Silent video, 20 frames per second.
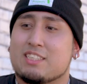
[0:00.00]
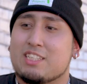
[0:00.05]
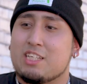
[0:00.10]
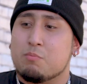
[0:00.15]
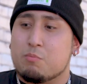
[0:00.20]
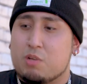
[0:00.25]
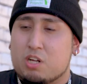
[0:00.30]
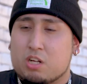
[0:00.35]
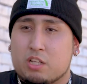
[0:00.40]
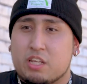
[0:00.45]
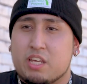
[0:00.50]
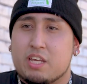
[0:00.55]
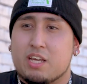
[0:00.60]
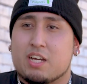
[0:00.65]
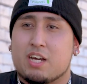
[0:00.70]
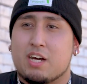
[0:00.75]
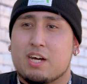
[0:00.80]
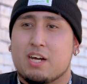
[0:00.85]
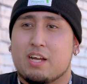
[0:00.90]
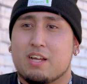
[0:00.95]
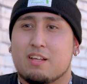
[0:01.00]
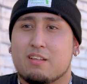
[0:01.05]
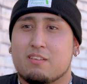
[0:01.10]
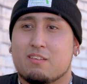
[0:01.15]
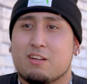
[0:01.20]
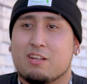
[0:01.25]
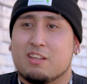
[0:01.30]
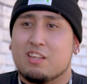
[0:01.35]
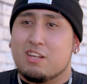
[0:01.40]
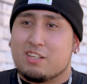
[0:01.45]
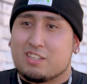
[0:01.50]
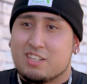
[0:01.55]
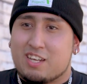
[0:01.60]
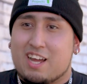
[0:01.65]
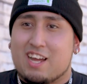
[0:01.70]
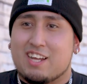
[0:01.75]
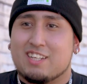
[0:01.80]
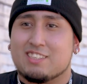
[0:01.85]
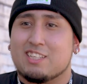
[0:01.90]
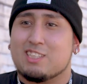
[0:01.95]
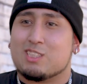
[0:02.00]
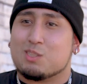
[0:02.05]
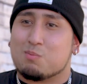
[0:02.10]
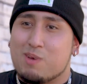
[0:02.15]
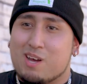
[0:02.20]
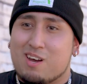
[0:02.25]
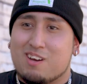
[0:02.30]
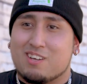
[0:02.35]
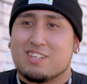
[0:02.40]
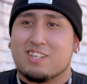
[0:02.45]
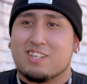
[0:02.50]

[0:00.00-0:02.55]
see them, they're clean cut, they look nice, they smell